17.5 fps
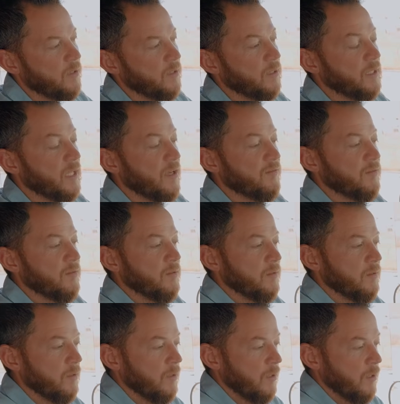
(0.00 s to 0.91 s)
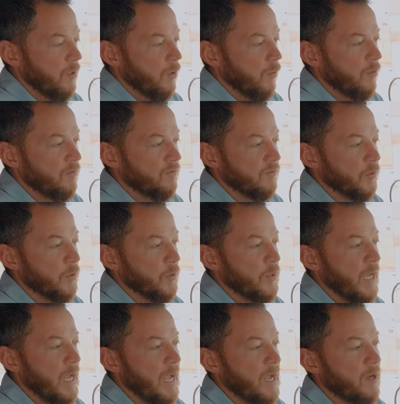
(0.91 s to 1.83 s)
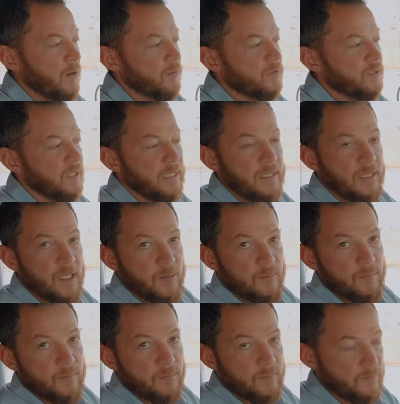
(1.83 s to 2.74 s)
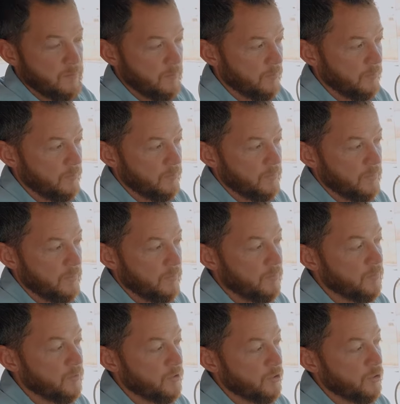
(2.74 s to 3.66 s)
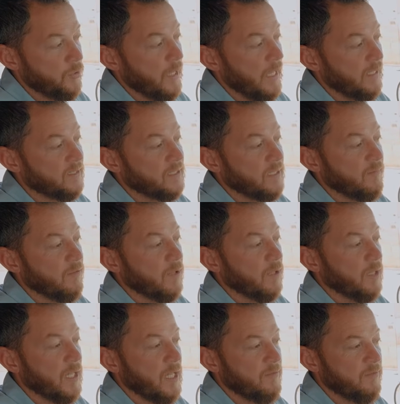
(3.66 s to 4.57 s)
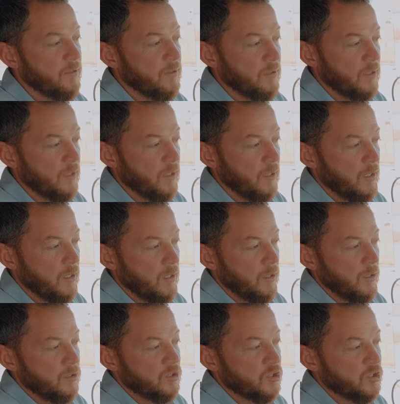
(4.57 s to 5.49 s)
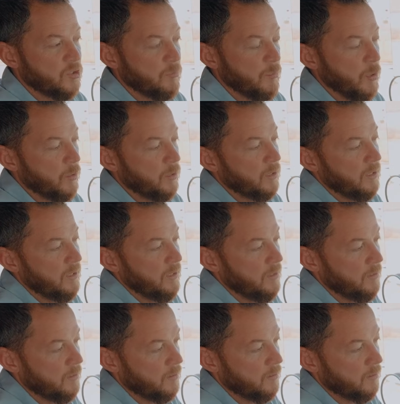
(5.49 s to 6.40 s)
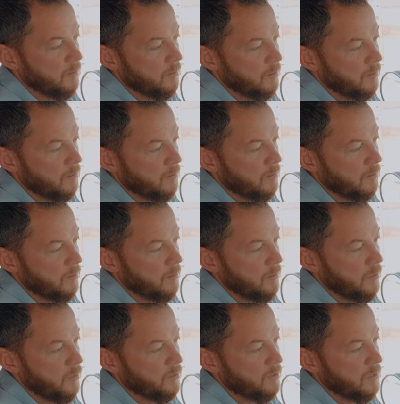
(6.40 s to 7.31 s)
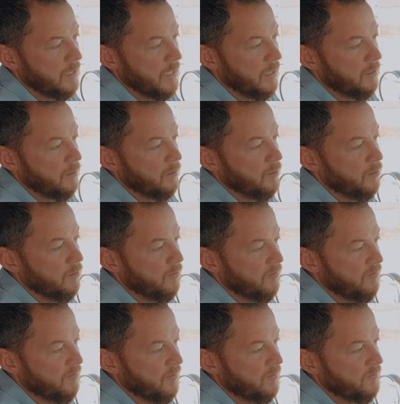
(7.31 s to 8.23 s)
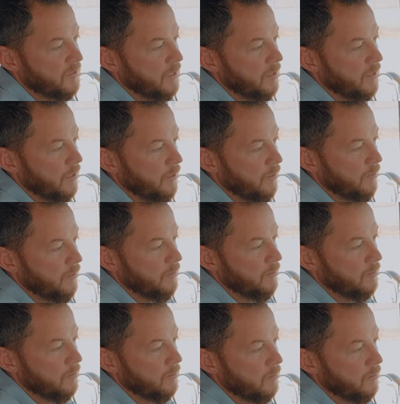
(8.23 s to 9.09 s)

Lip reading: and 11. We've learned how to get up to that 7 and 11 smoothly using that little 1500